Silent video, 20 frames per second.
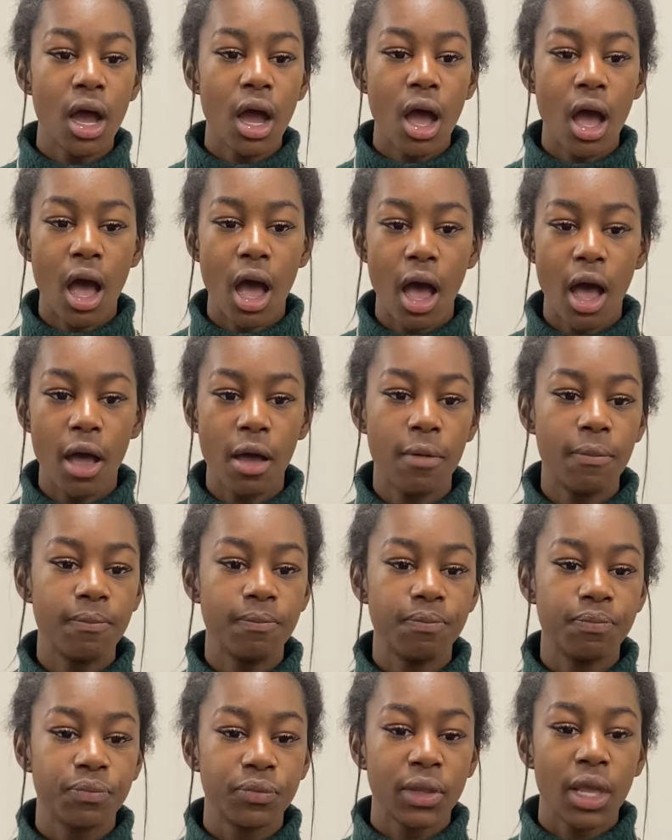
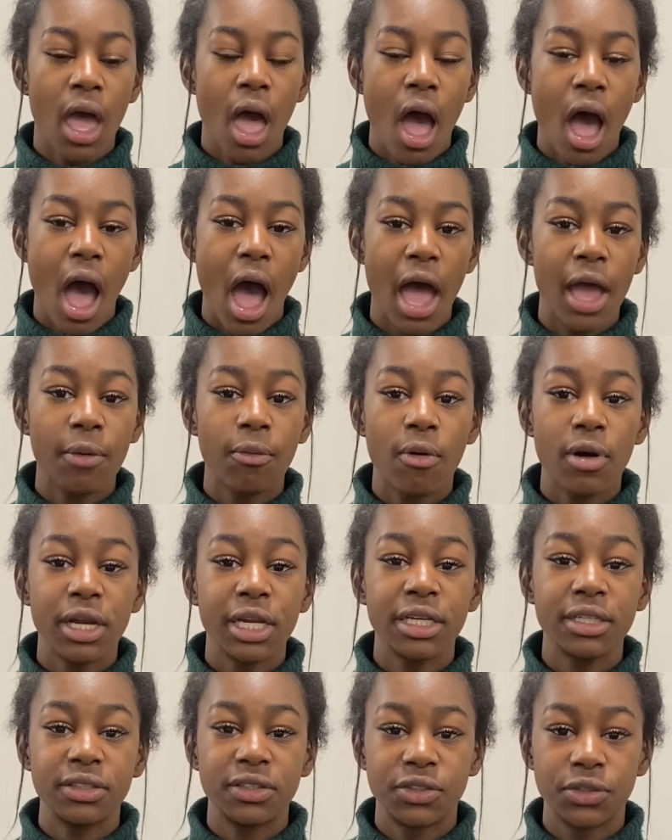I
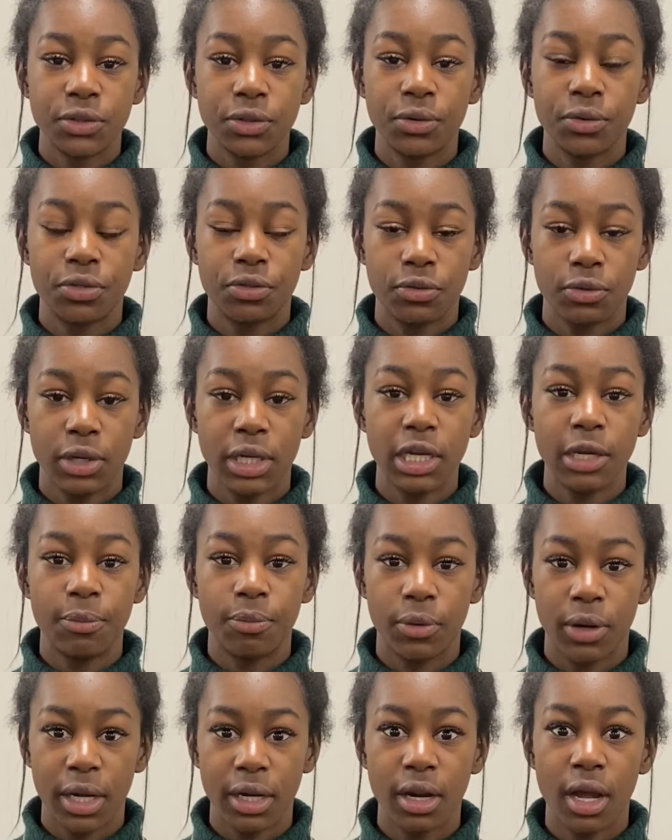wanted to 3D
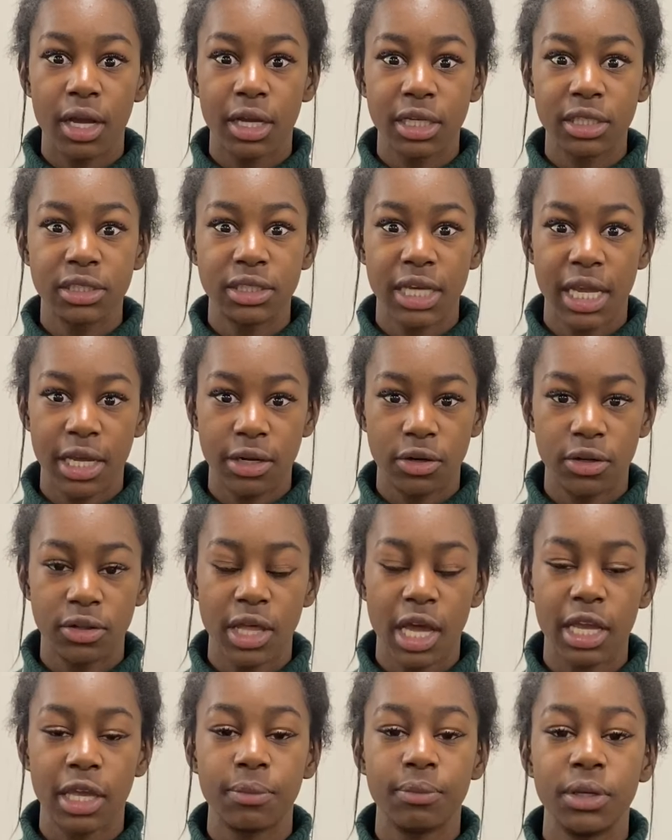print a container that
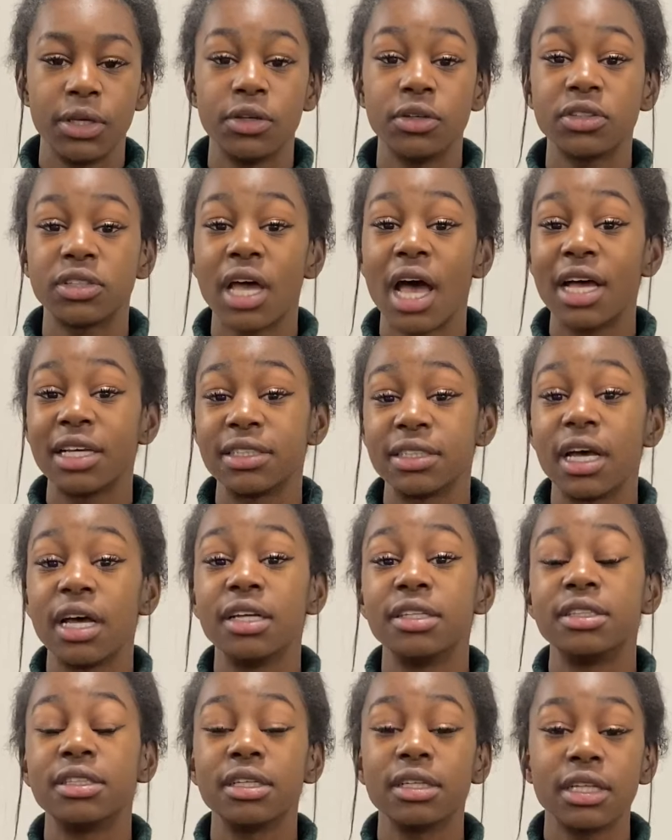can be used as a
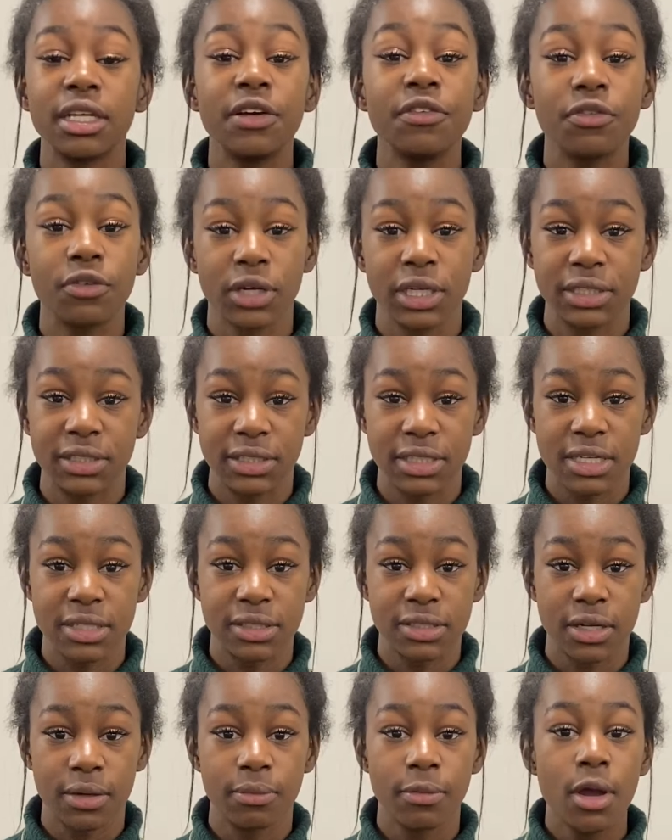delivery
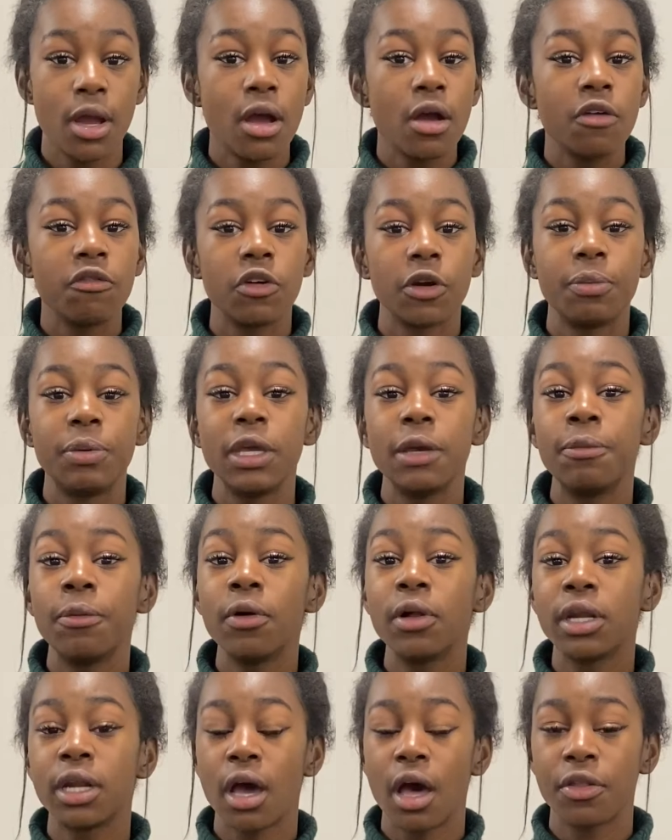system for people
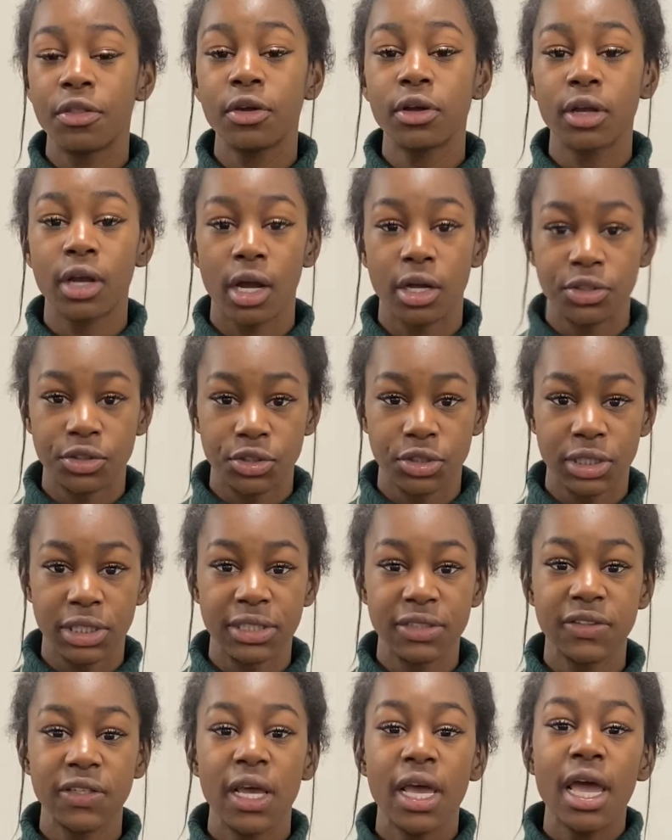in other
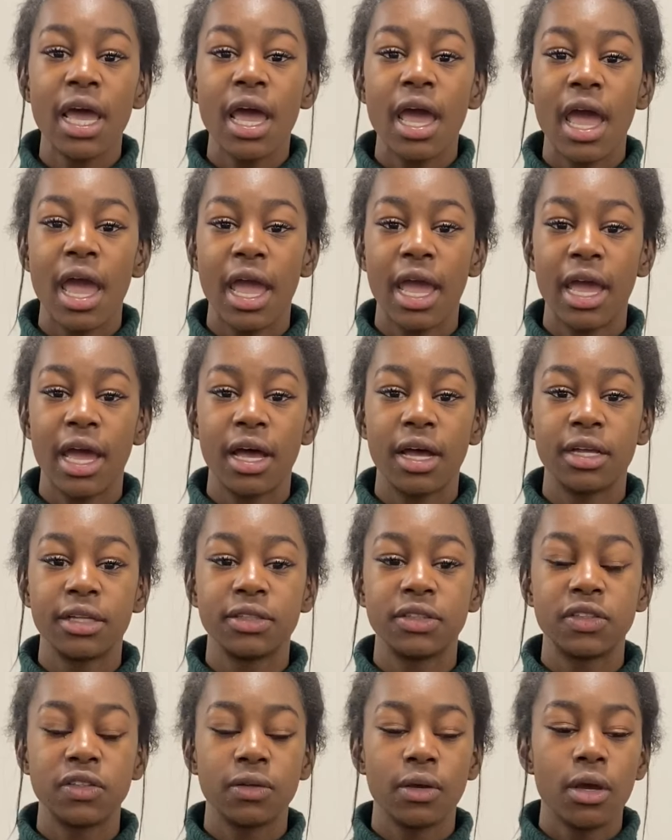countries,
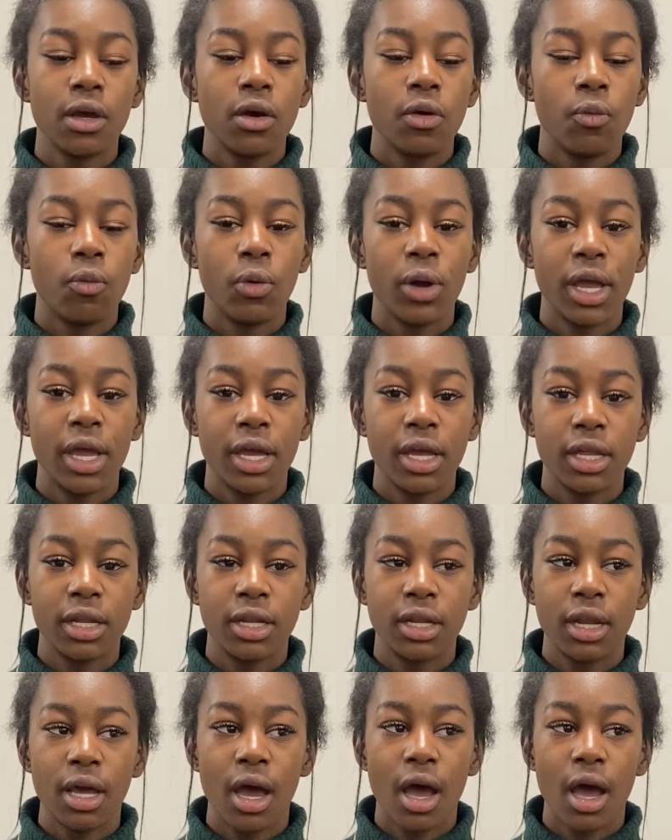and when